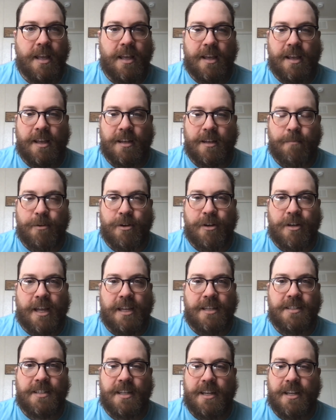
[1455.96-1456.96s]
Number
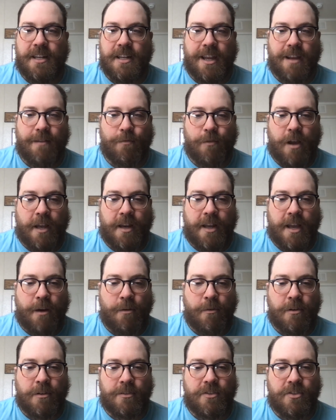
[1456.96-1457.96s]
19, I have Ron
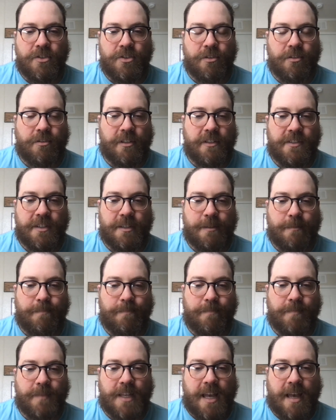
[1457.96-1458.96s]
Howard's
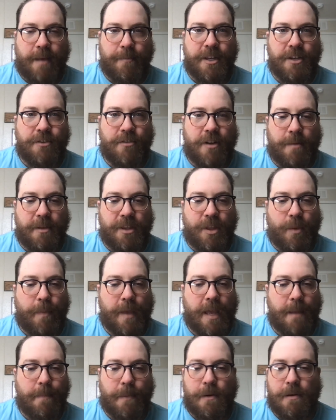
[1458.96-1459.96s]
journalism comedy drama, The
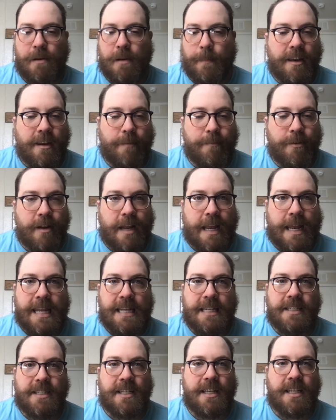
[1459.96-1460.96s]
Paper. Number
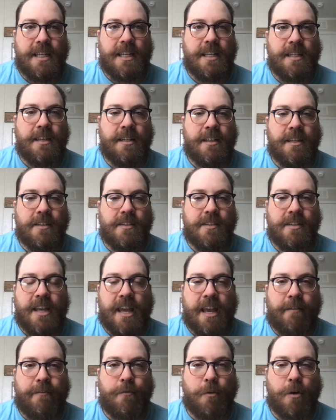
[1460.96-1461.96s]
18 is
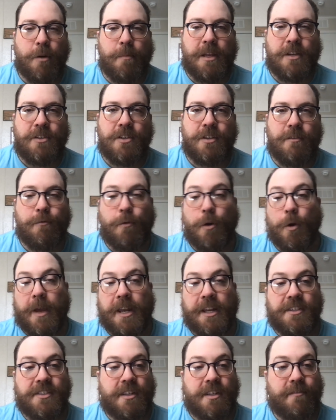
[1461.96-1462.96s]
the aforementioned Four
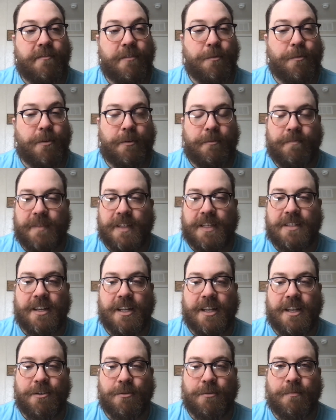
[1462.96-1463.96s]
Weddings and a Funeral. Like I
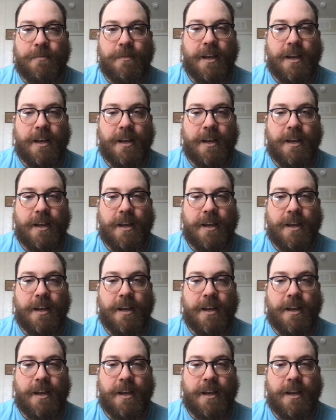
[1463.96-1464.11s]
said, I do